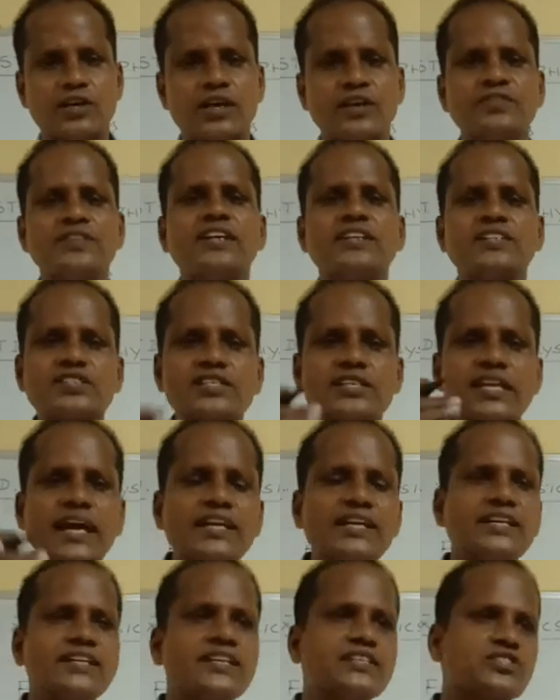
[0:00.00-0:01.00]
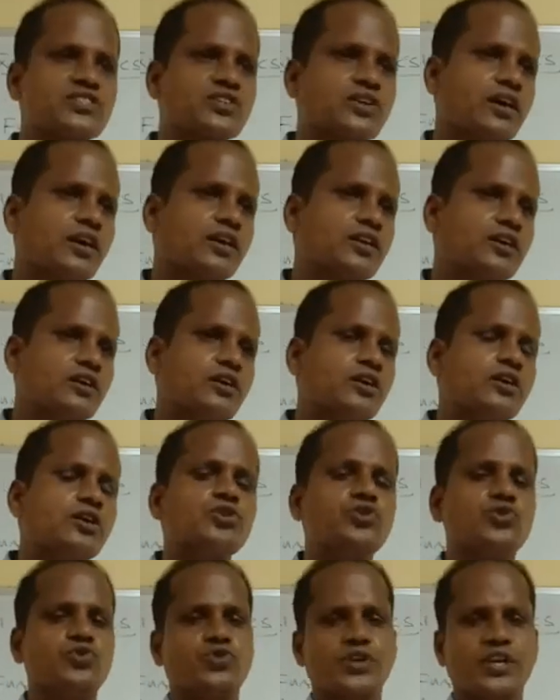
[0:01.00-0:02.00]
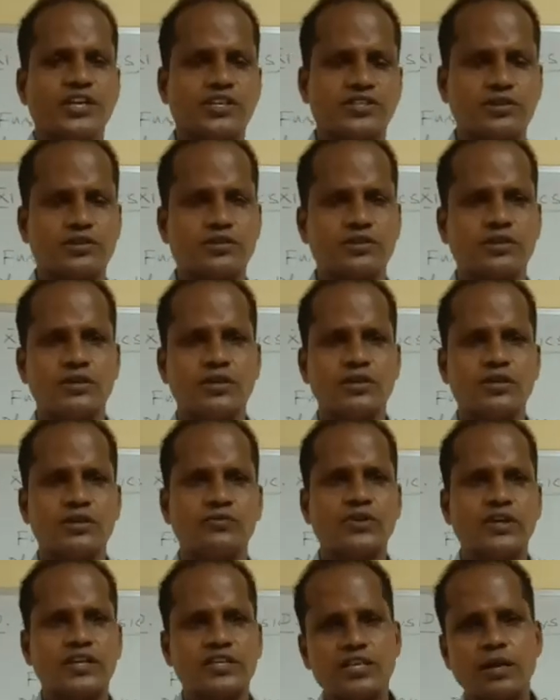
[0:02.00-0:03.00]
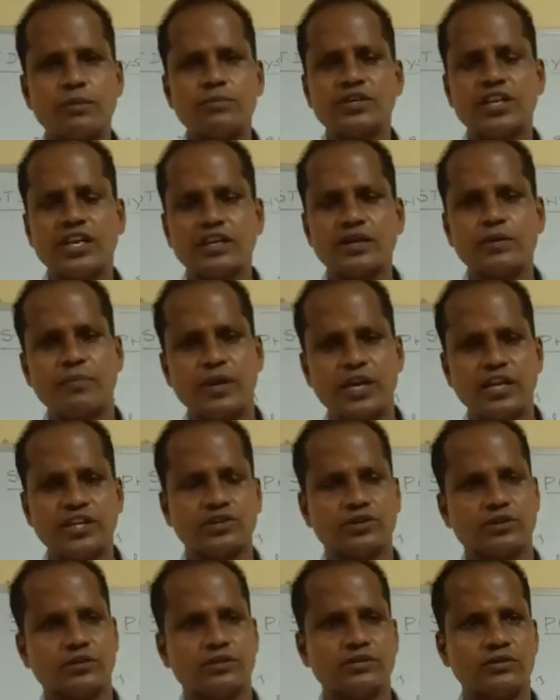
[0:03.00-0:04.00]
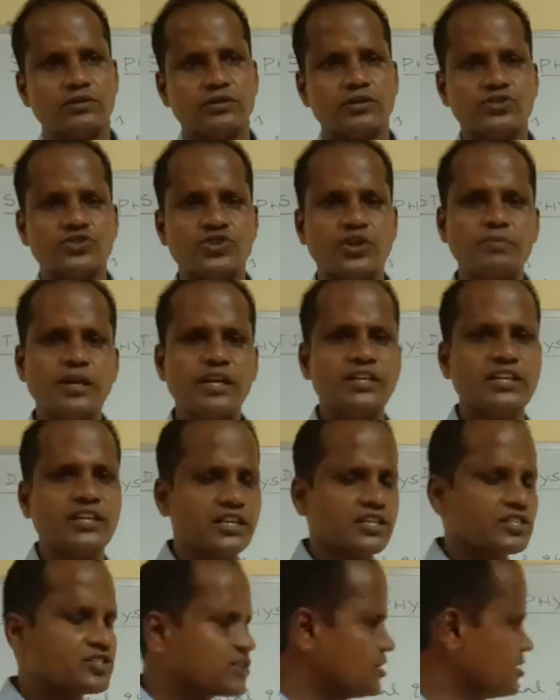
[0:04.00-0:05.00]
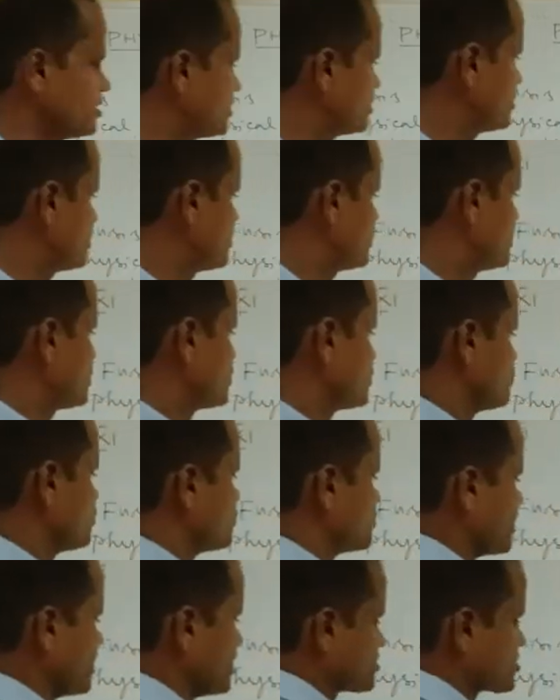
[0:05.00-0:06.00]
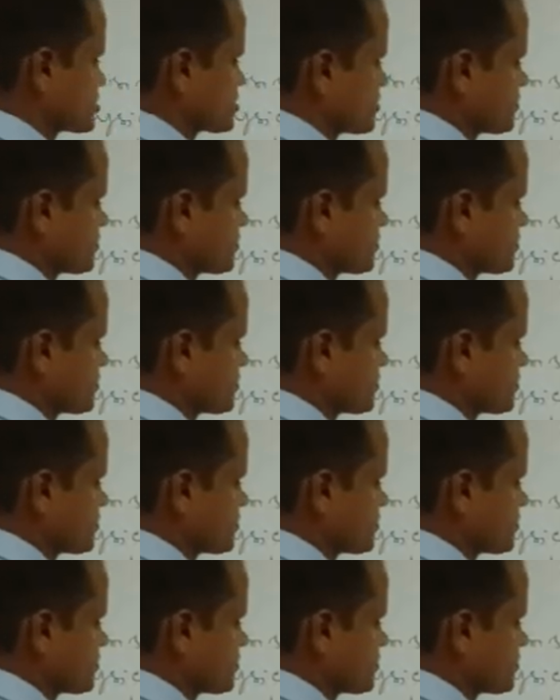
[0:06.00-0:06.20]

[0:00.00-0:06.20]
That standard is called unit. For example, take meter. So meter is a unit.